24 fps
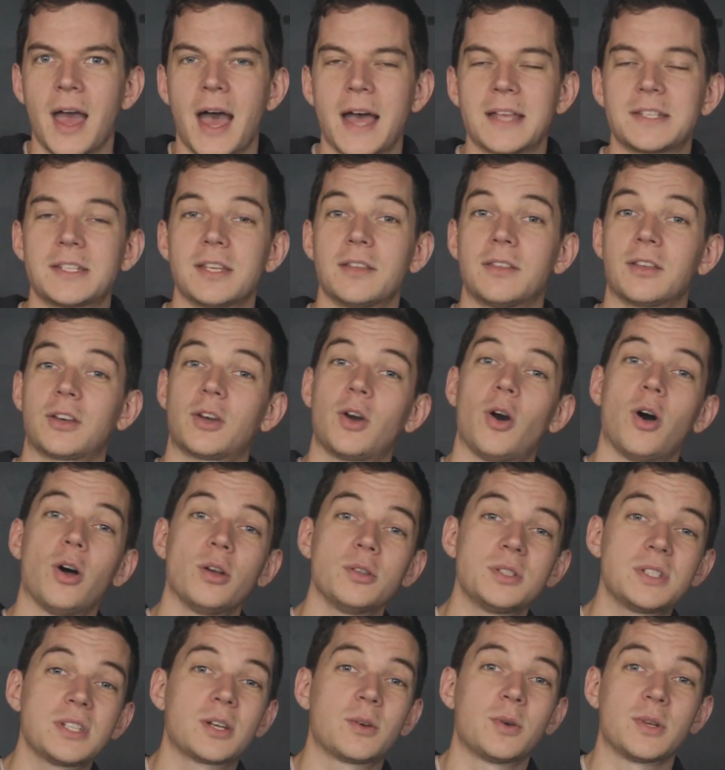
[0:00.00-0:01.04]
And so the
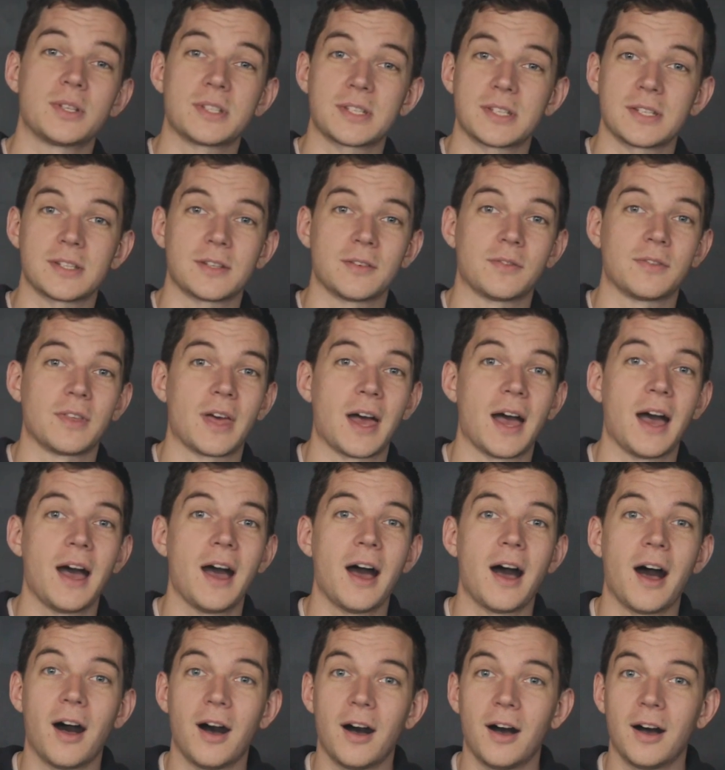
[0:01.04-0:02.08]
consequences of
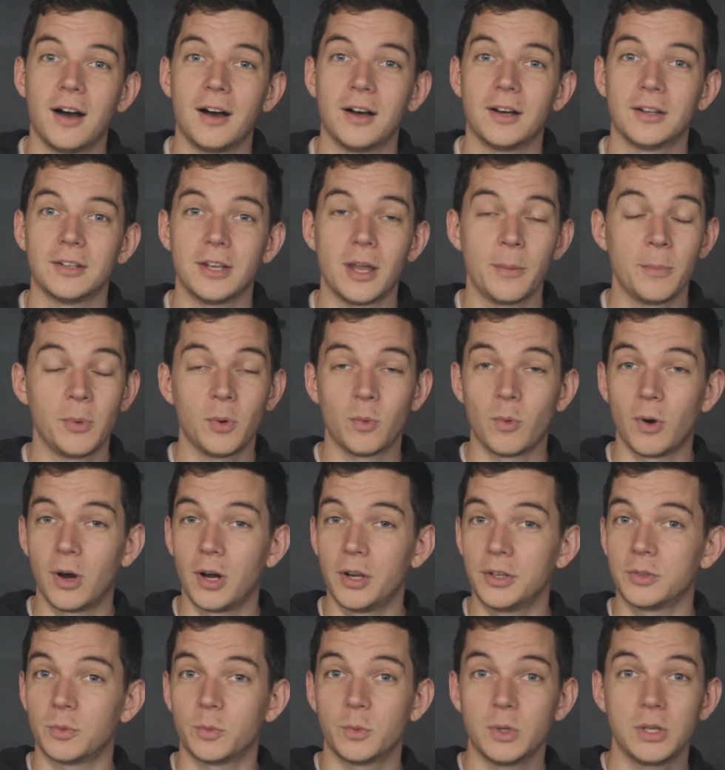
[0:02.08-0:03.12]
that are, number
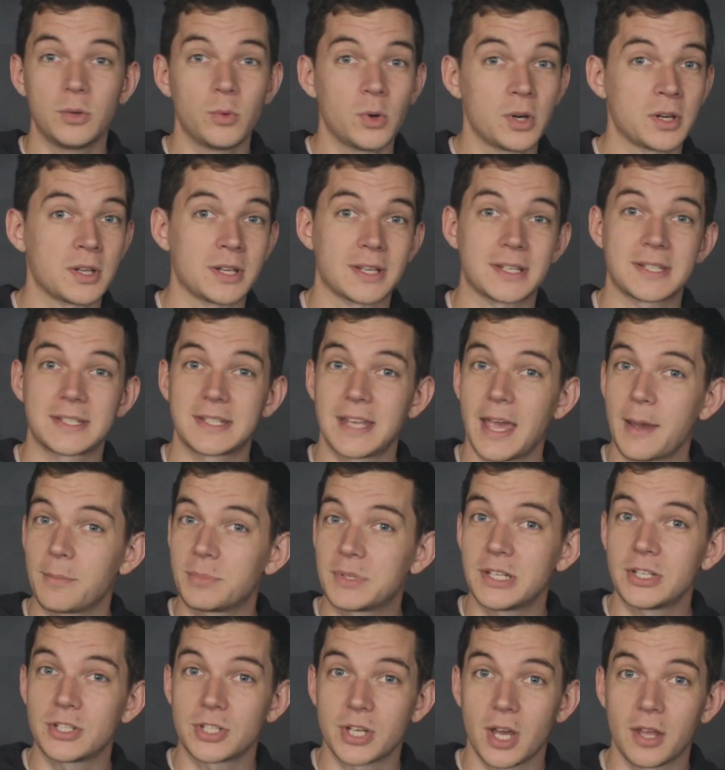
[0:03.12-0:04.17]
one, we want to
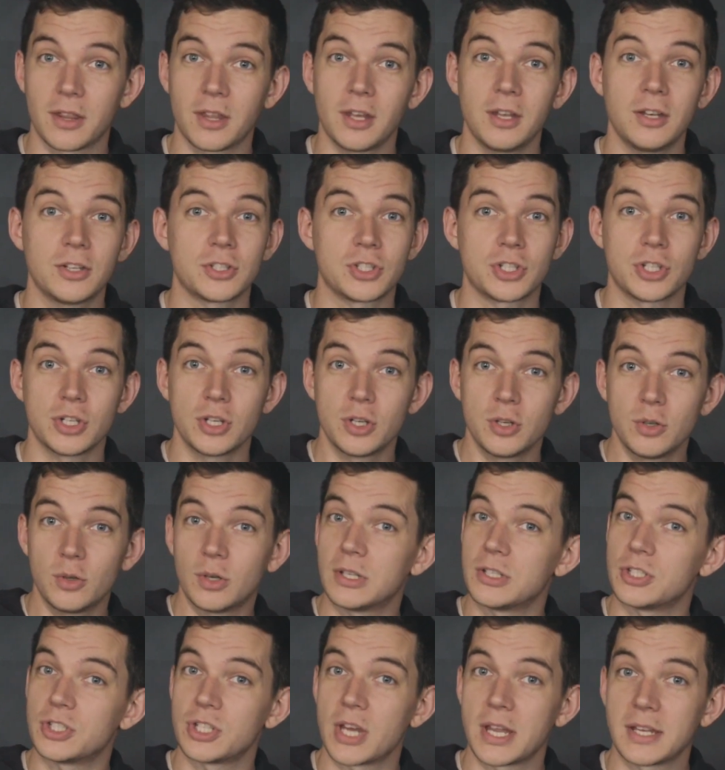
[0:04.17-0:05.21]
accept each other, Jew
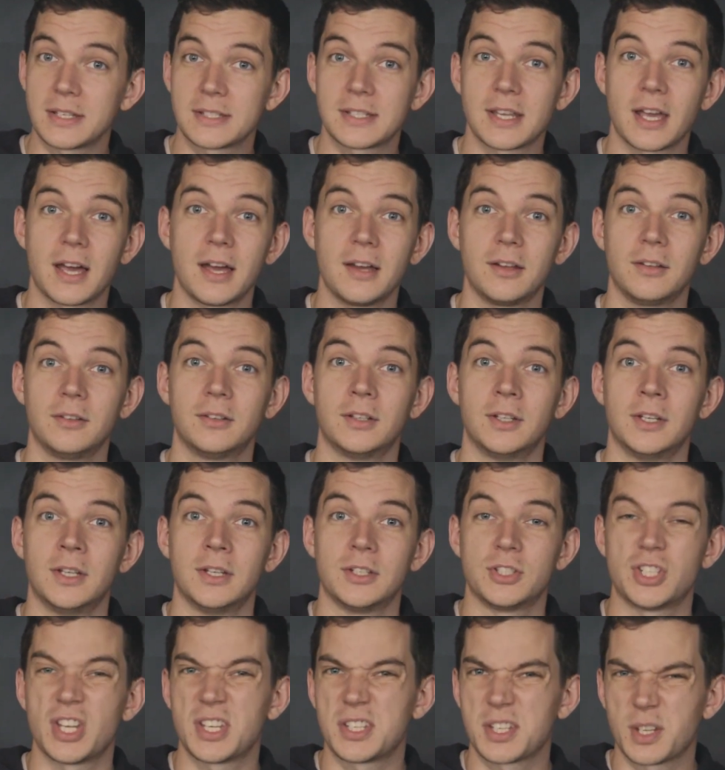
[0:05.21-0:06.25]
and Gentile.
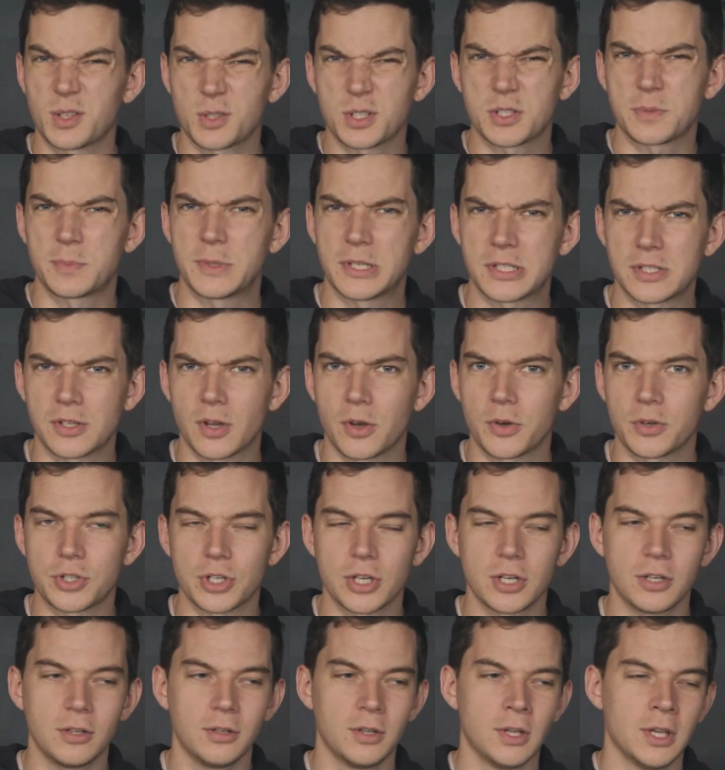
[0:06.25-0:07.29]
Gentile just means
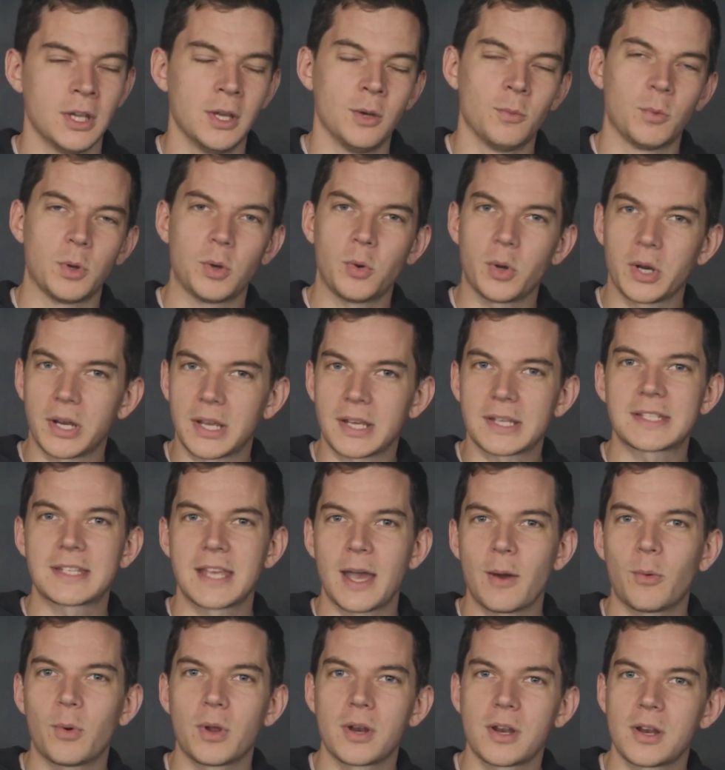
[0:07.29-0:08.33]
non-Jew. We want to
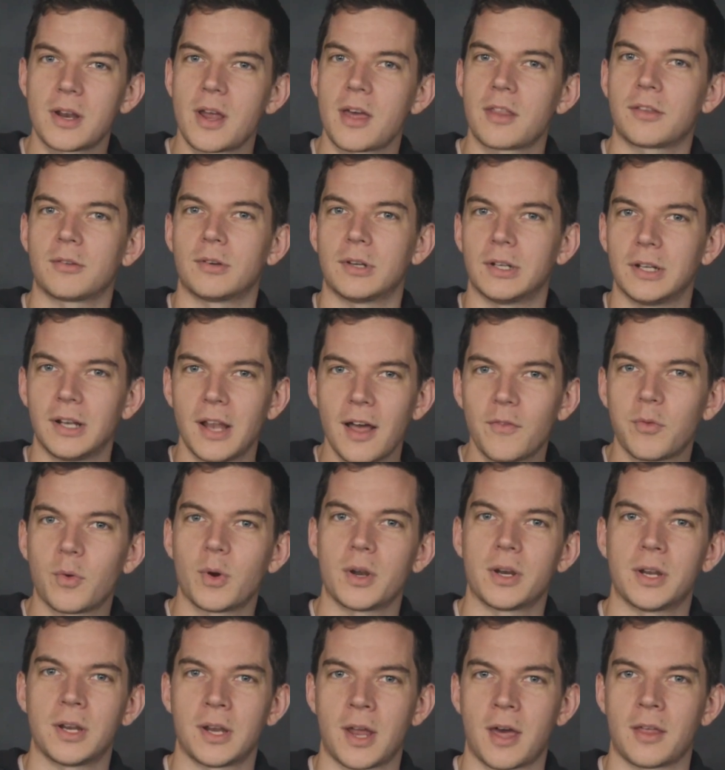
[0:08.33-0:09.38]
accept one another and love
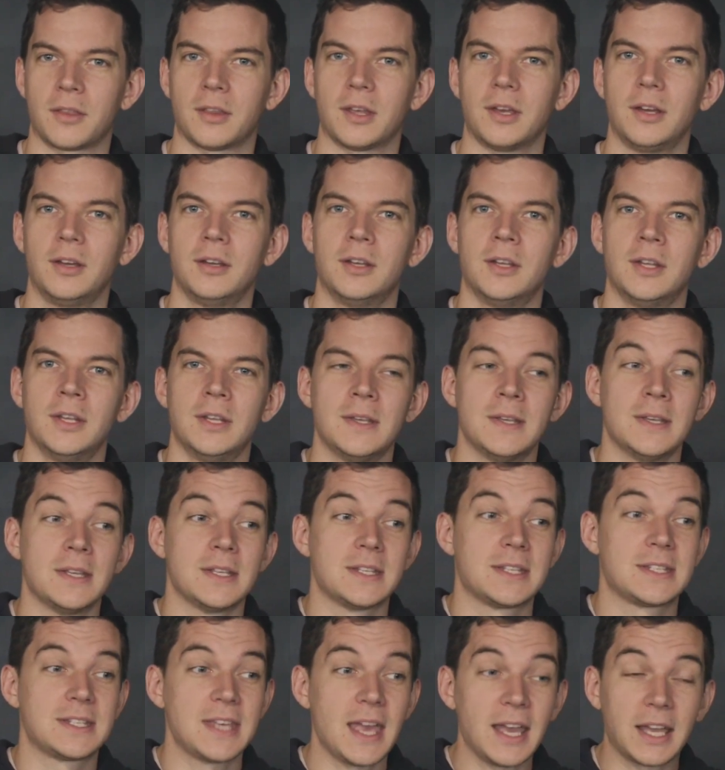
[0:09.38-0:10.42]
one another.
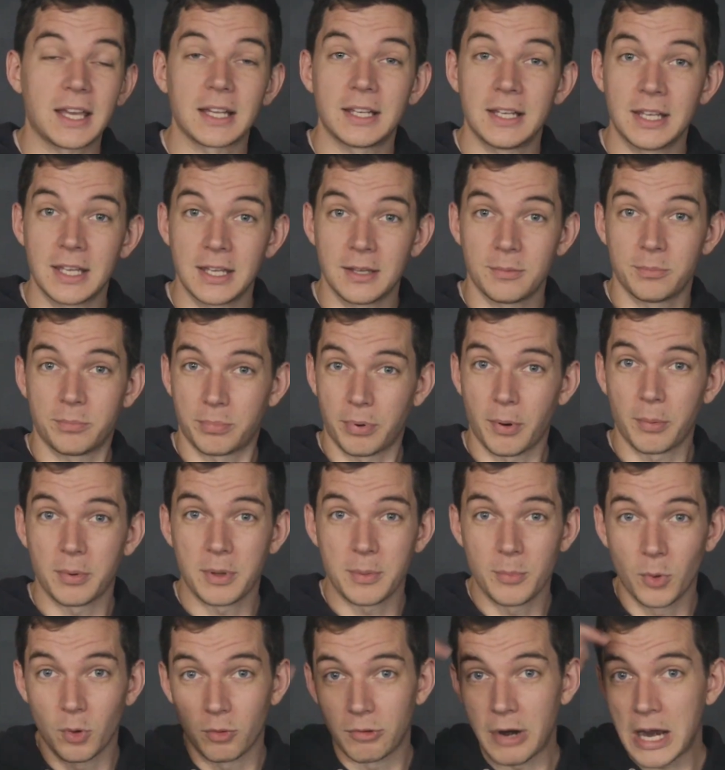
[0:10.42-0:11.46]
Secondly, and
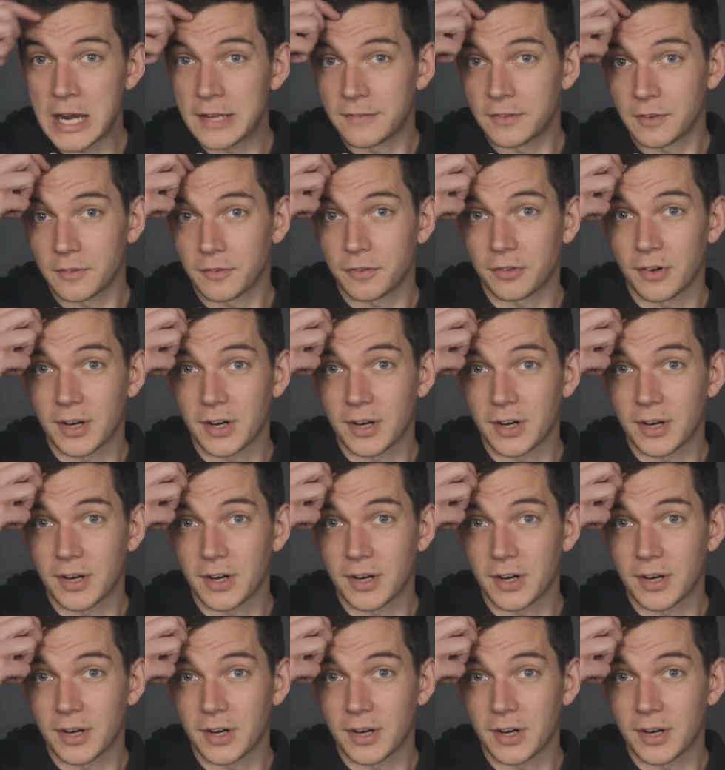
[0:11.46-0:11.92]
probably more relevant